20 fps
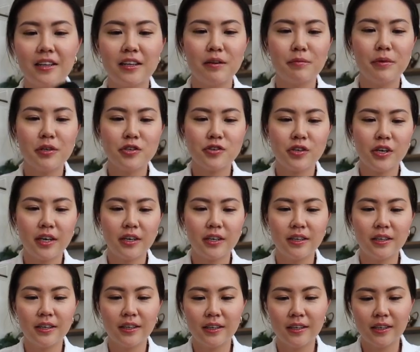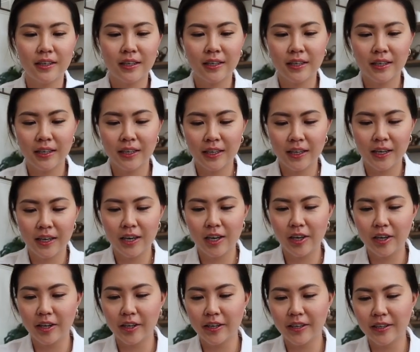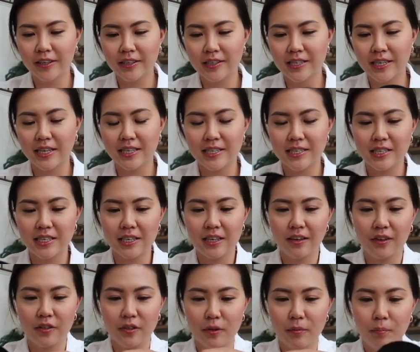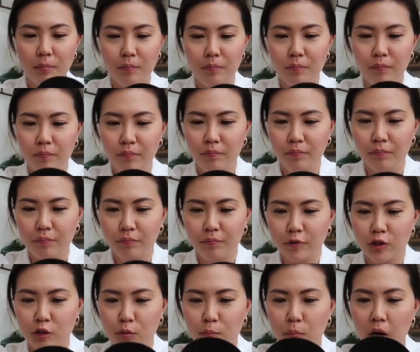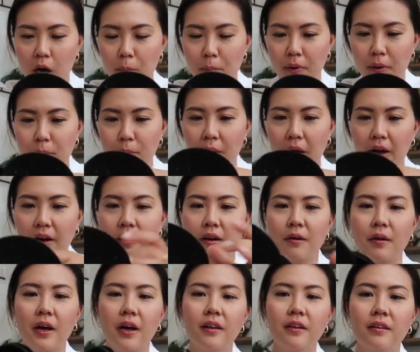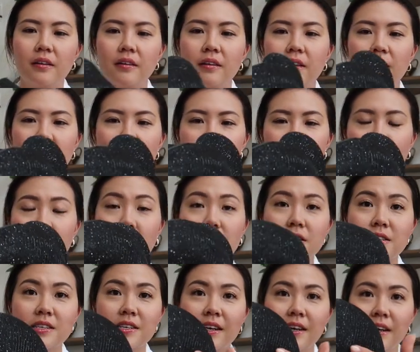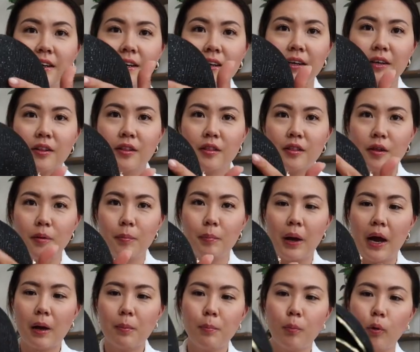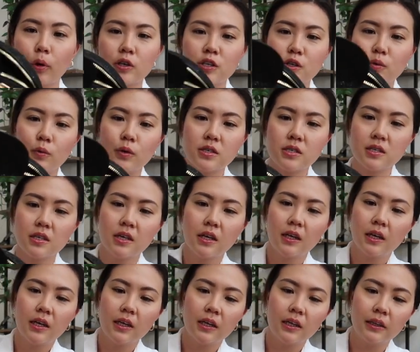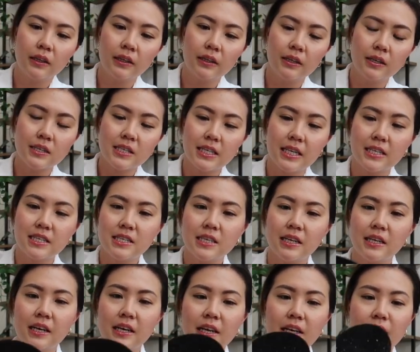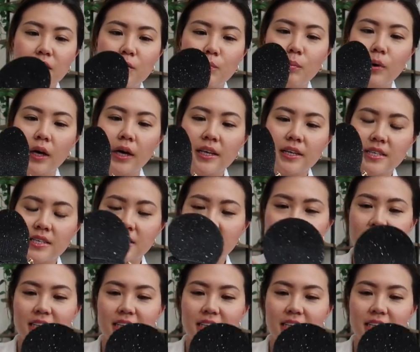Let me try to undent it and pop it back. Okay, that works. The back portion was a little dented in, but